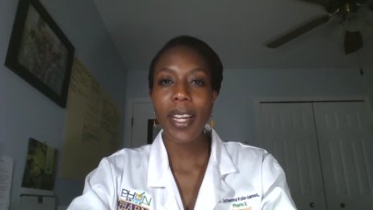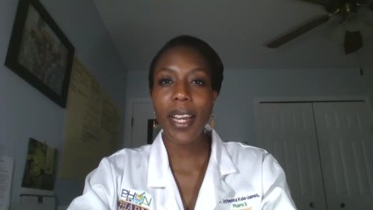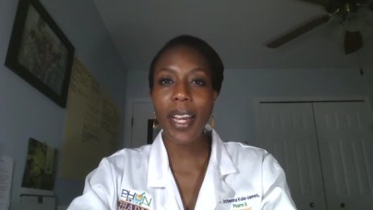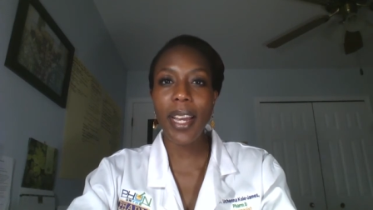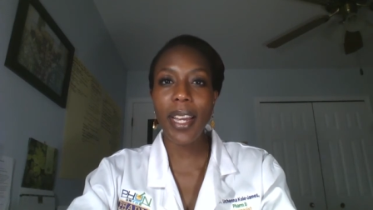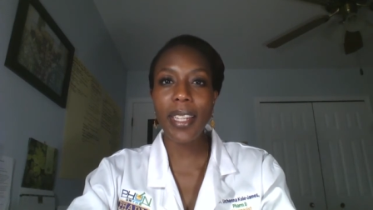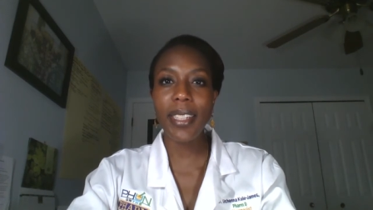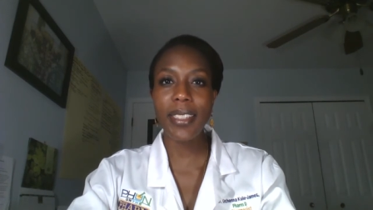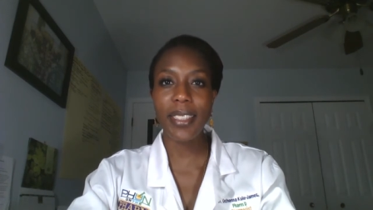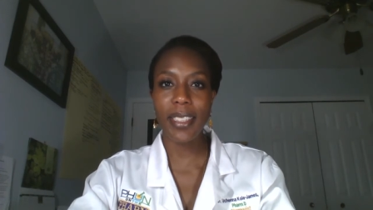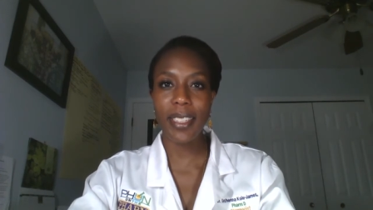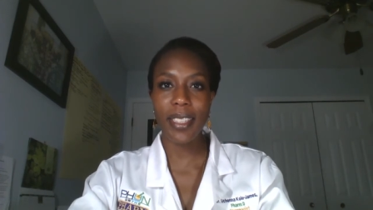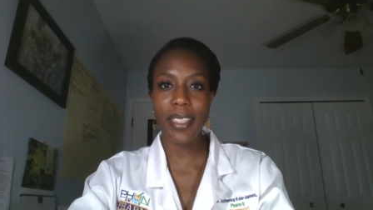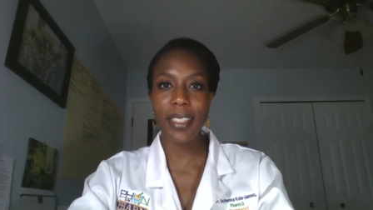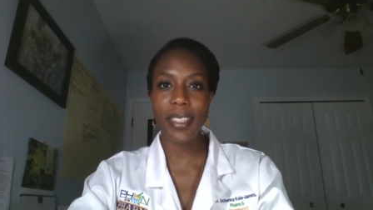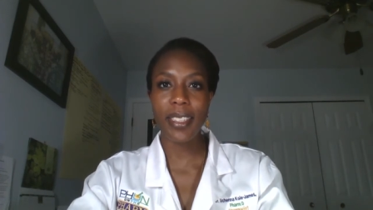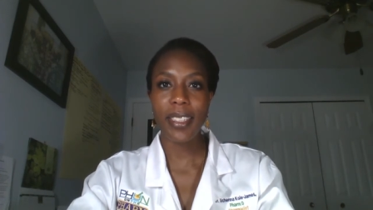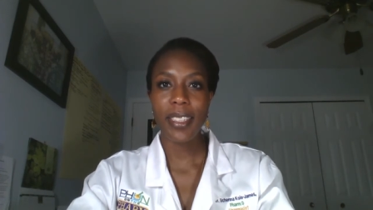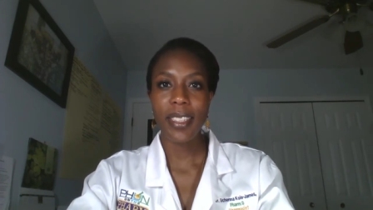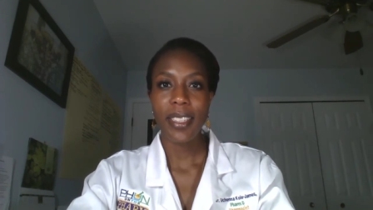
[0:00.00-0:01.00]
I
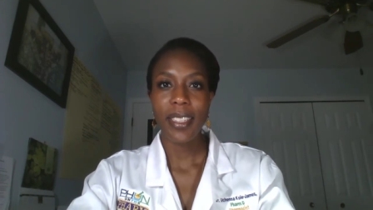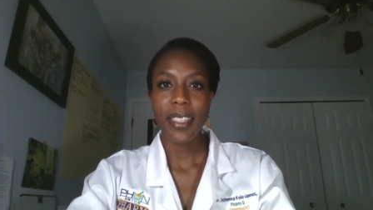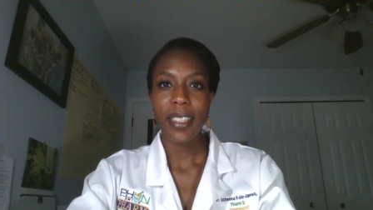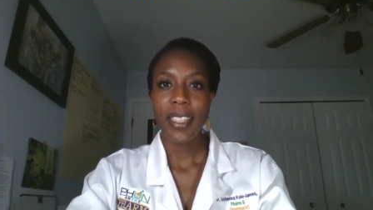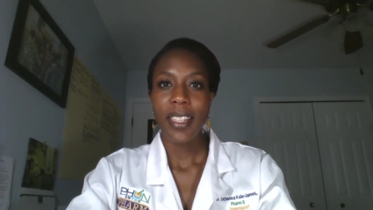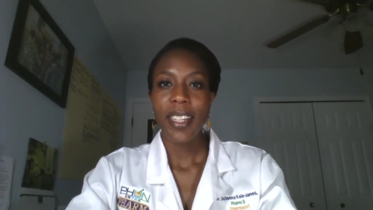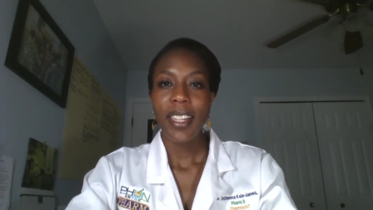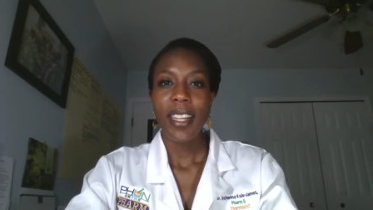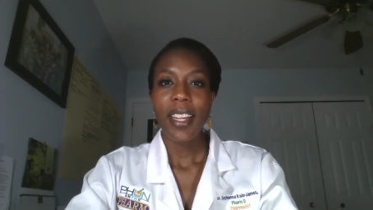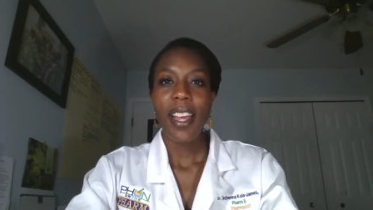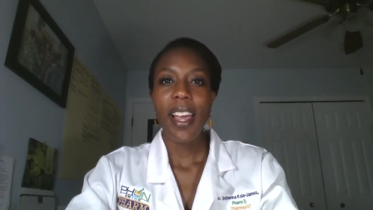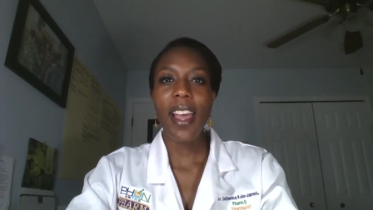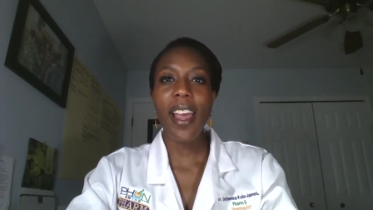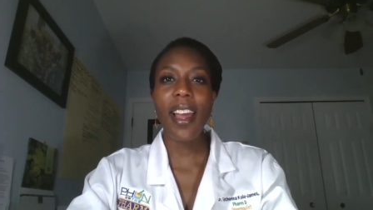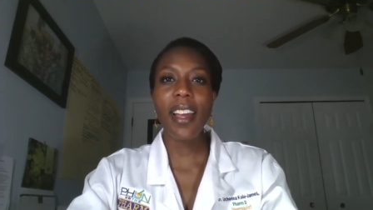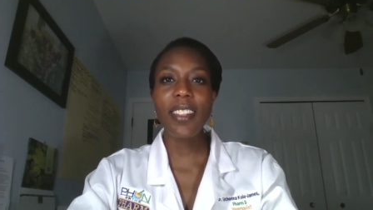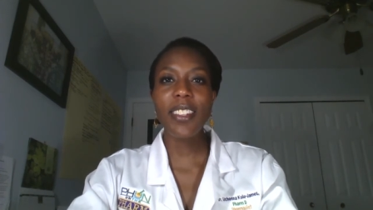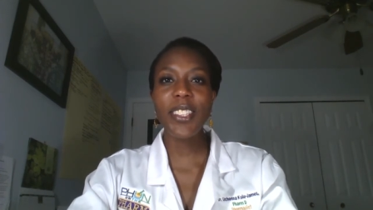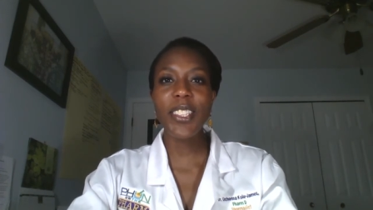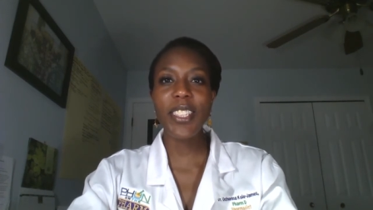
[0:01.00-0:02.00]
did.
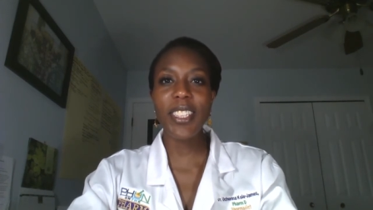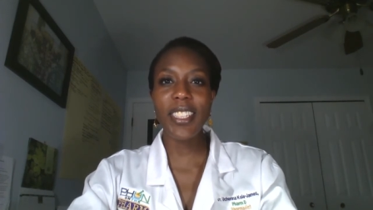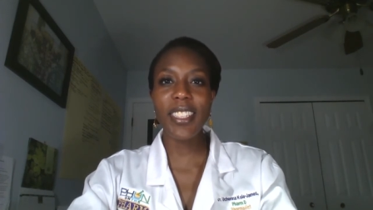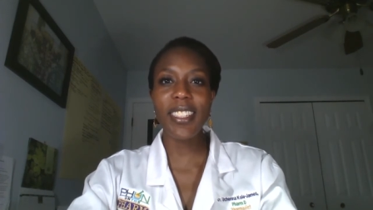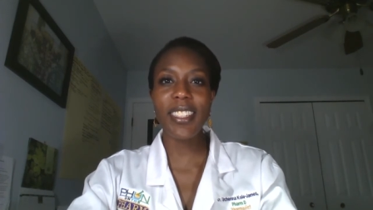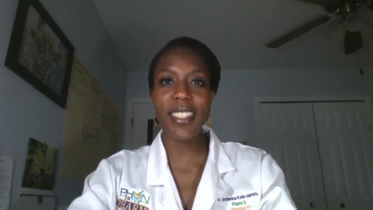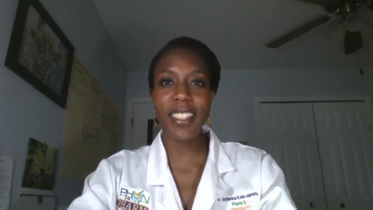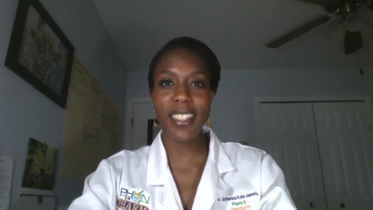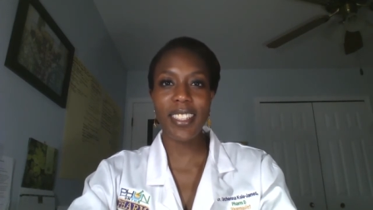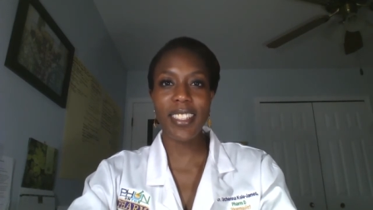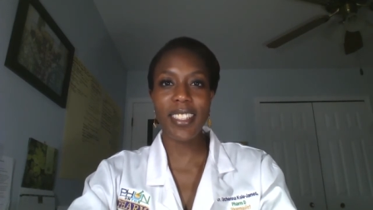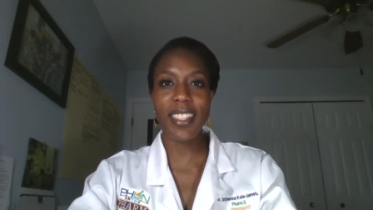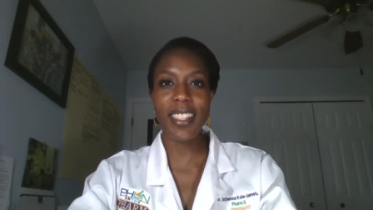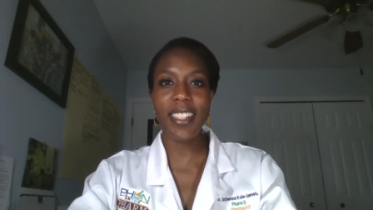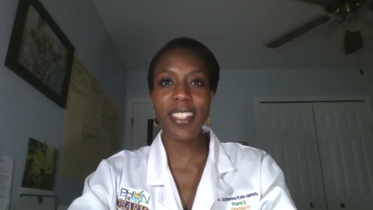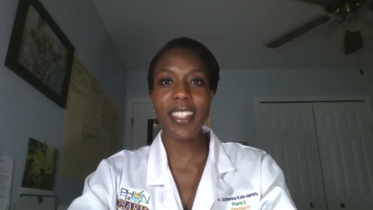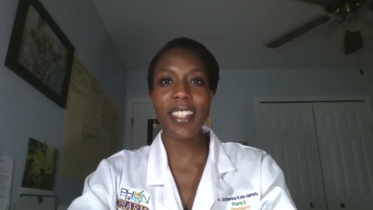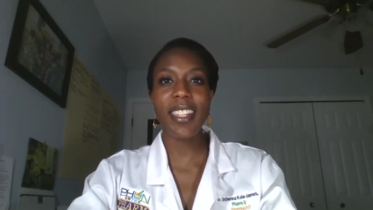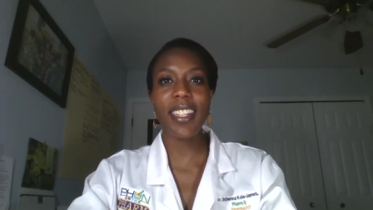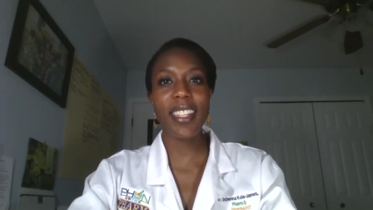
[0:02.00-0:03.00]
Allergy
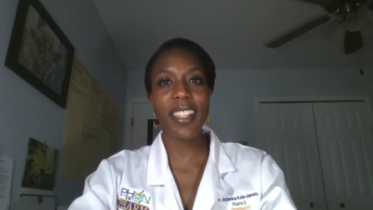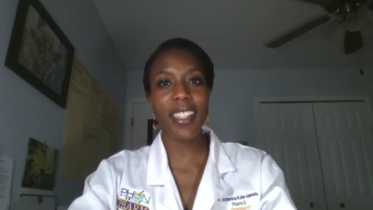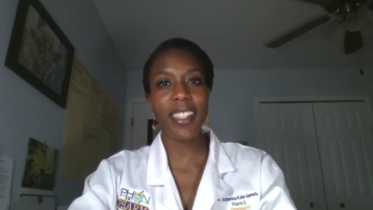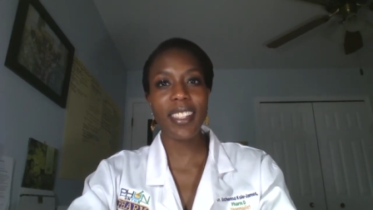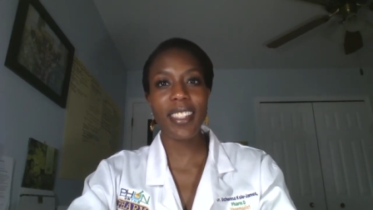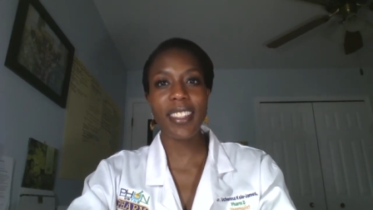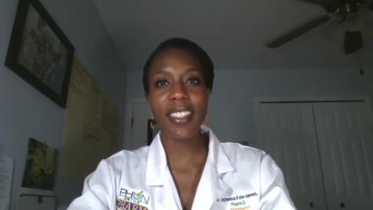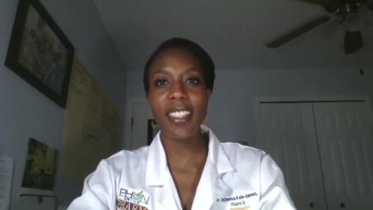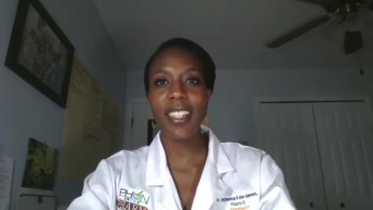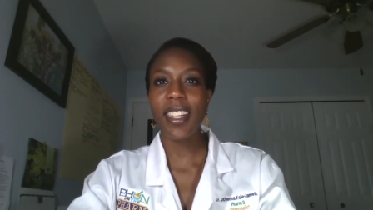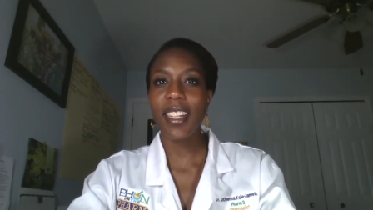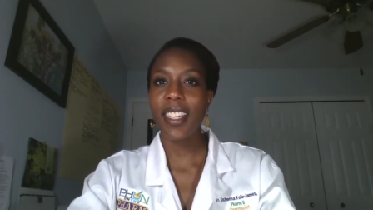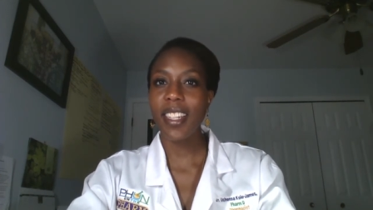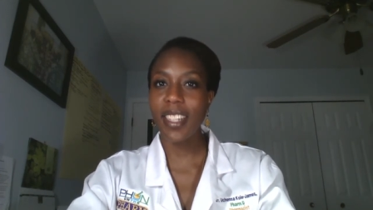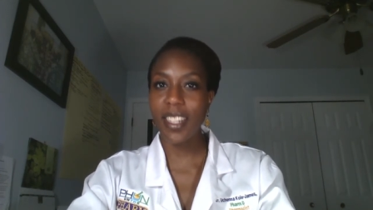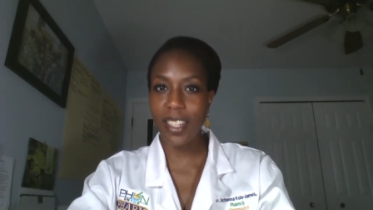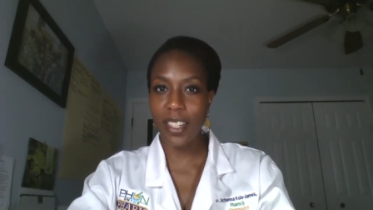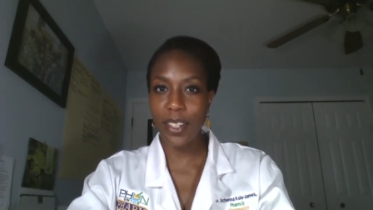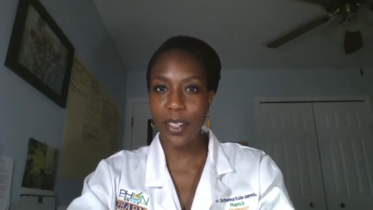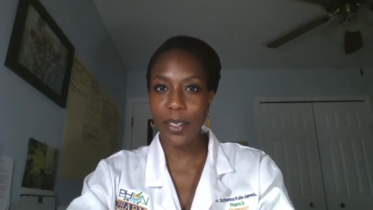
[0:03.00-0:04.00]
season is
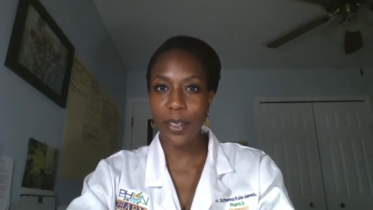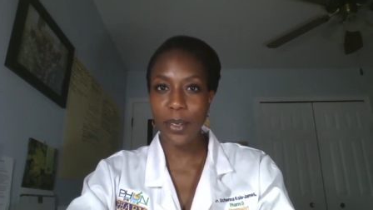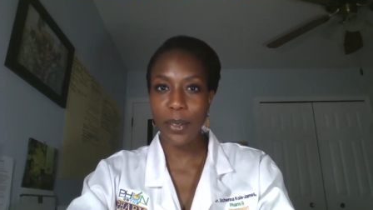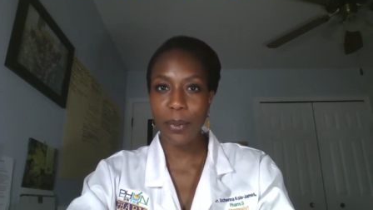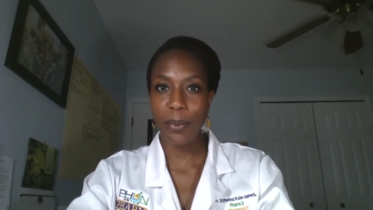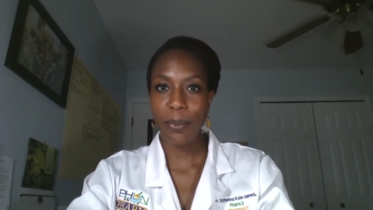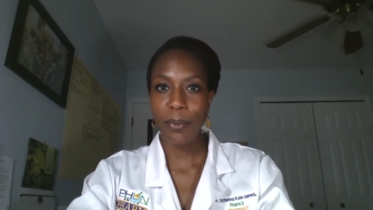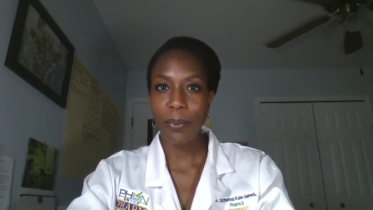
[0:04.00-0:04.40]
here.